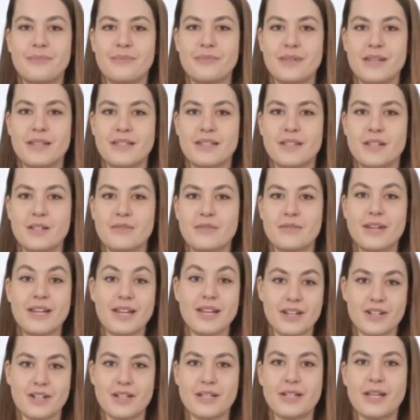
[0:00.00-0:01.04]
This
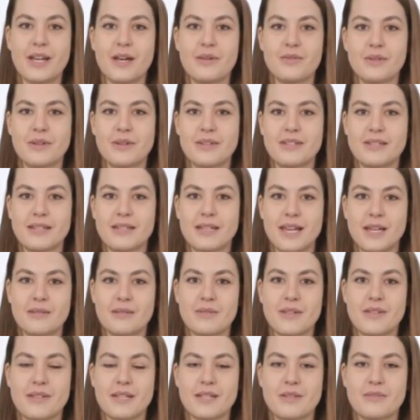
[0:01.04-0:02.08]
certification covers
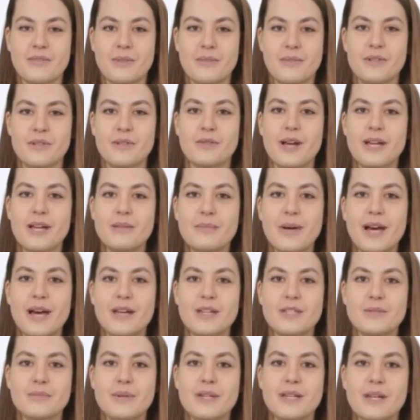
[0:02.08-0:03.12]
everything from threat
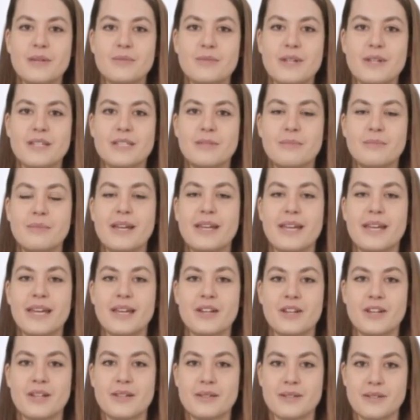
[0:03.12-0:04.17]
management and risk
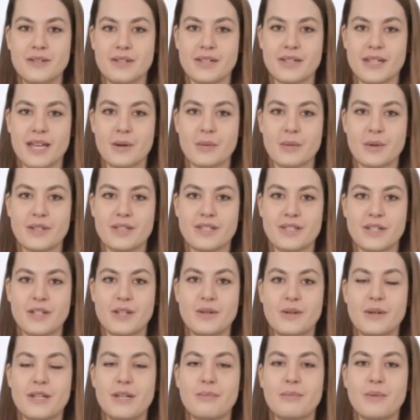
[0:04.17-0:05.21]
mitigation to network
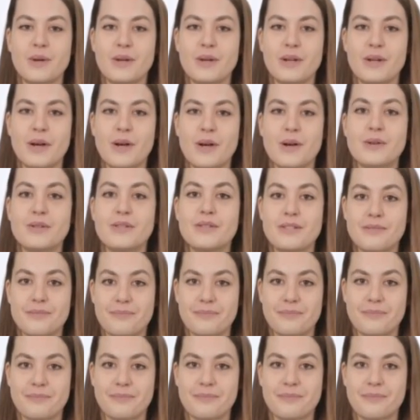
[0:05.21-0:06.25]
security protocols.
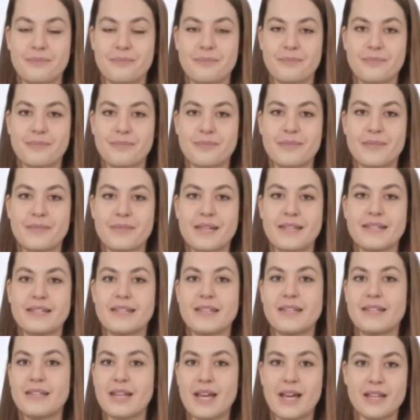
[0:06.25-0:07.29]
It's
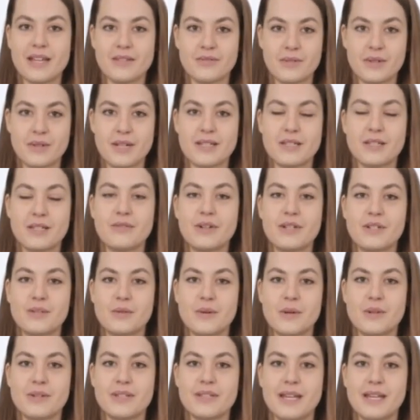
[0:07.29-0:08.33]
designed for
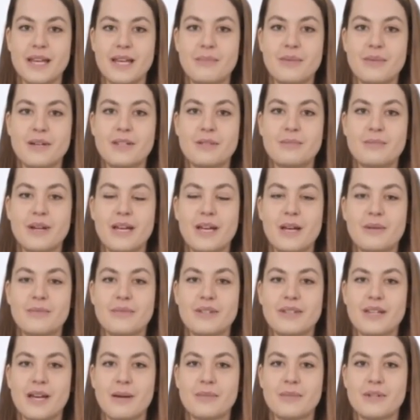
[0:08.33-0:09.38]
individuals aiming to become
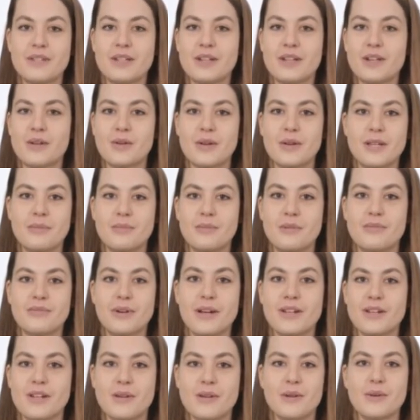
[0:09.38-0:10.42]
cybersecurity
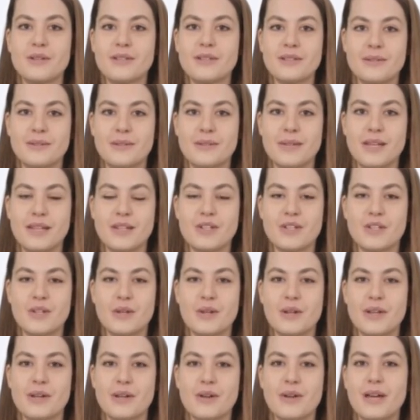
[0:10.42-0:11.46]
professionals,
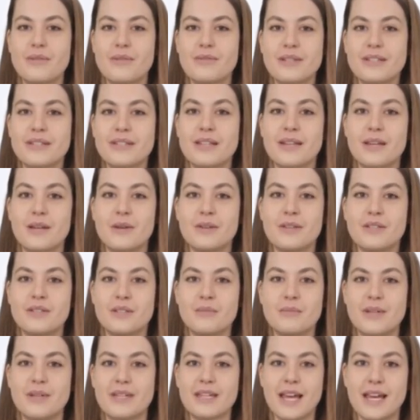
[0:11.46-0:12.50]
ensuring you have the skills
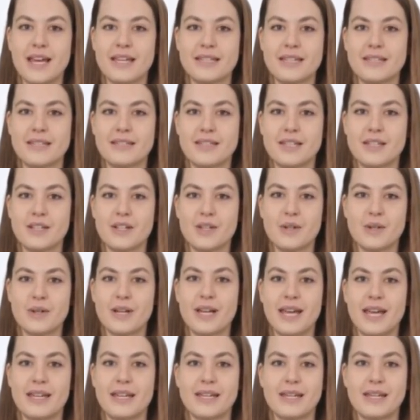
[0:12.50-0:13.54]
to protect and secure
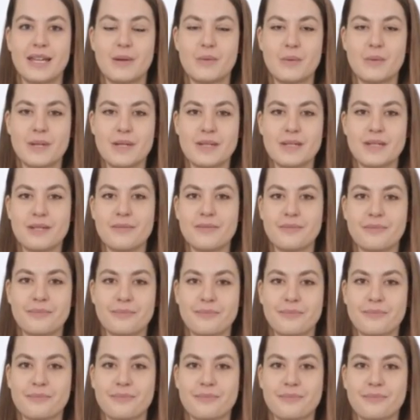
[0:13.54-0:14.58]
any network.
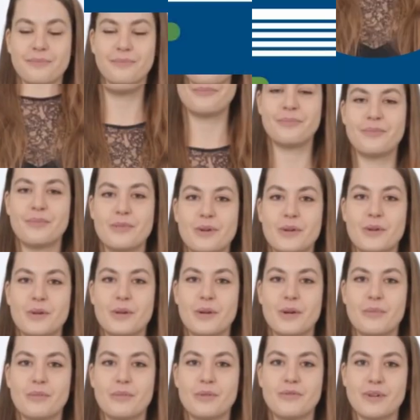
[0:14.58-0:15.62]

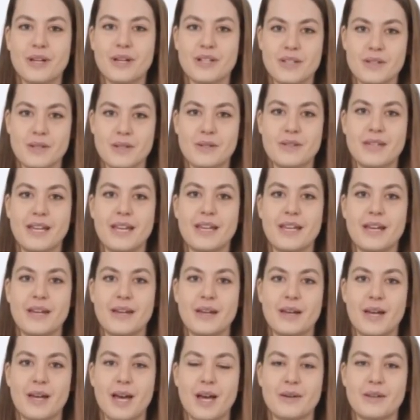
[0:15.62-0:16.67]
Google Professional Data
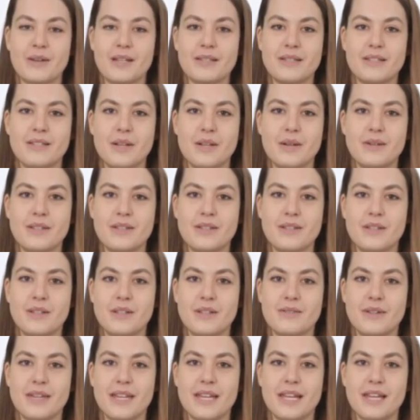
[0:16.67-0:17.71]
Cloud Consultant
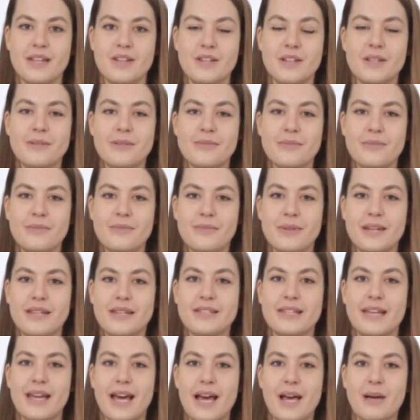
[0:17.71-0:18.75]
Certification
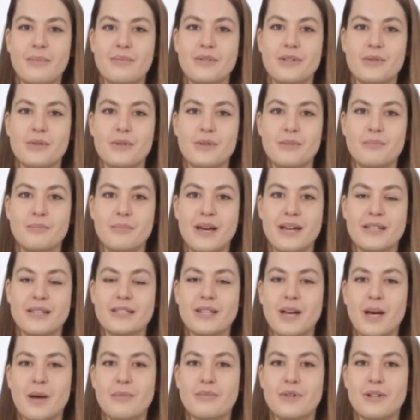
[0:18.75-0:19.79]
is the absolute
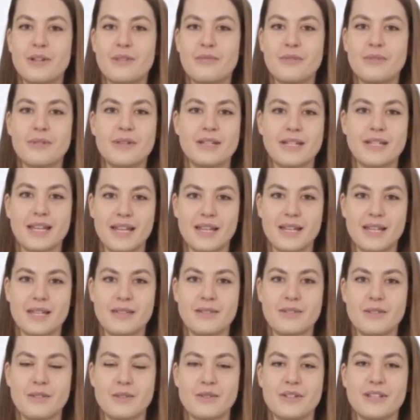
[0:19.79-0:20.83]
best option for the data
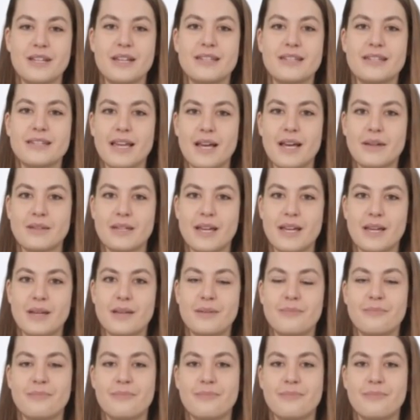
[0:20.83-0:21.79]
enthusiasts out there.